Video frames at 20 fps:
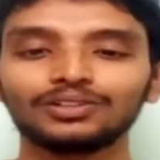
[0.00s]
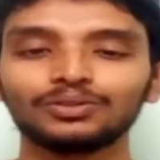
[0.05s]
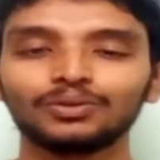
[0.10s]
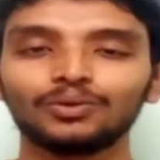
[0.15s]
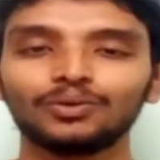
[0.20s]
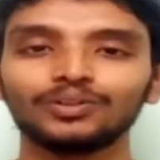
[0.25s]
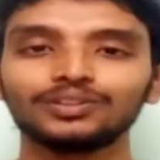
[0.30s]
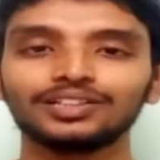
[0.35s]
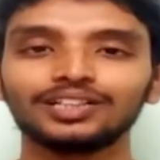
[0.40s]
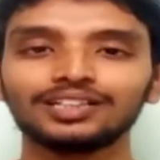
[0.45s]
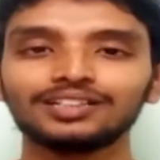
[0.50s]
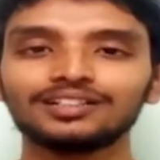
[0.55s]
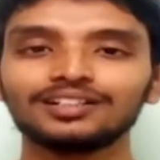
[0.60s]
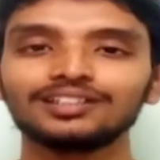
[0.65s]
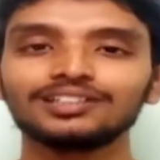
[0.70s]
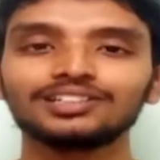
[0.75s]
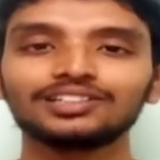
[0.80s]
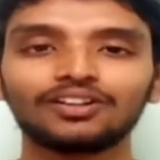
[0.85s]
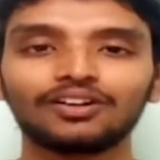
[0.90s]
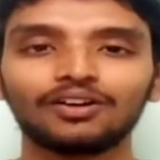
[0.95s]
So just
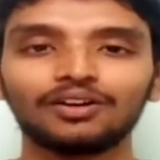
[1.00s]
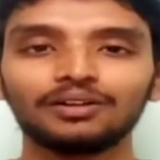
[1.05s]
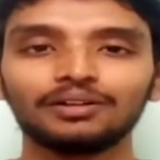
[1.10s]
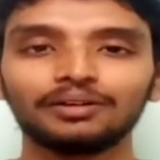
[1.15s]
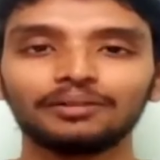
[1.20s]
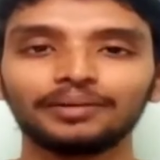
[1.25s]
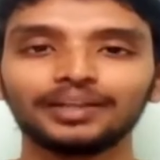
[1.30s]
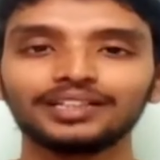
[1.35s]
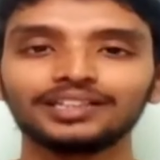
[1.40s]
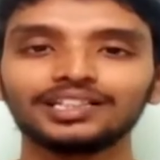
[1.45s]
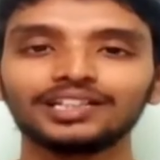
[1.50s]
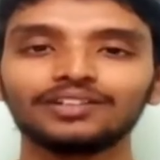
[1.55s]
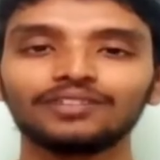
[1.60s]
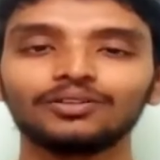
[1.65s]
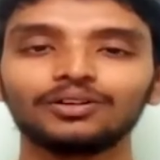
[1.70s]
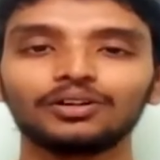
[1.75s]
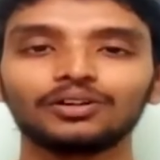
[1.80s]
install MySQL,